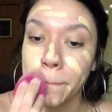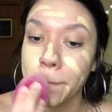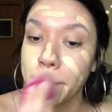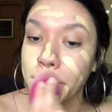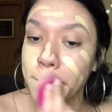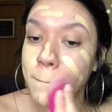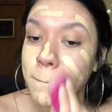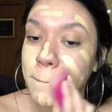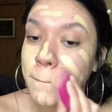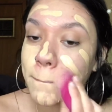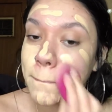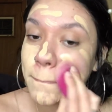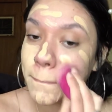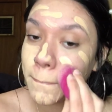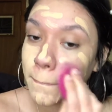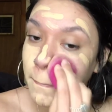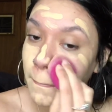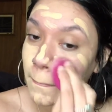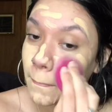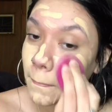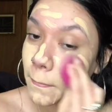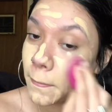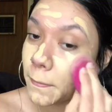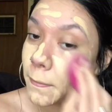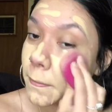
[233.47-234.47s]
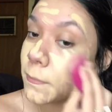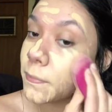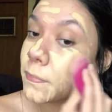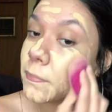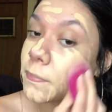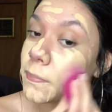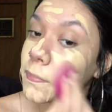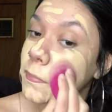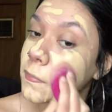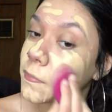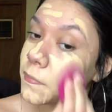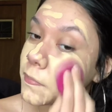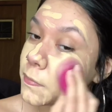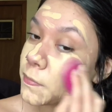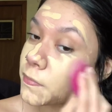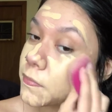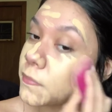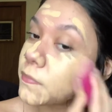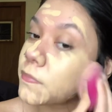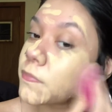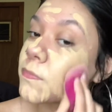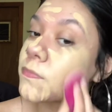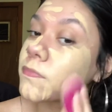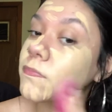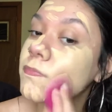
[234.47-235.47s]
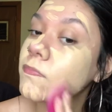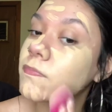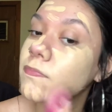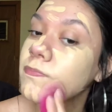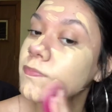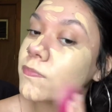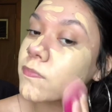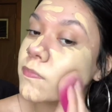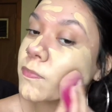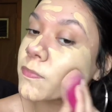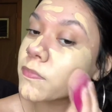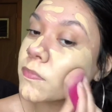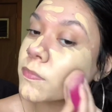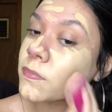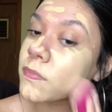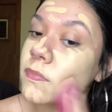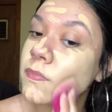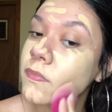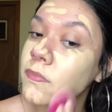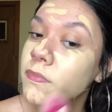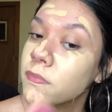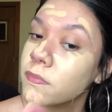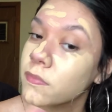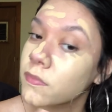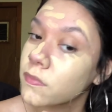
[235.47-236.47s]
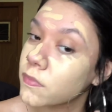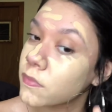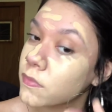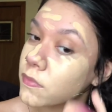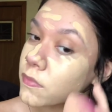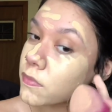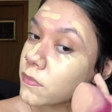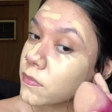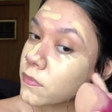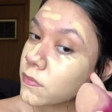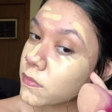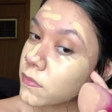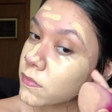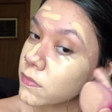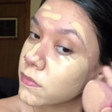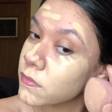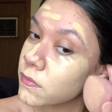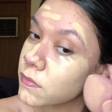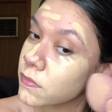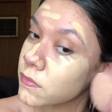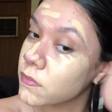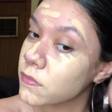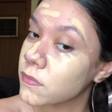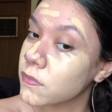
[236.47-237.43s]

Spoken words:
(silence)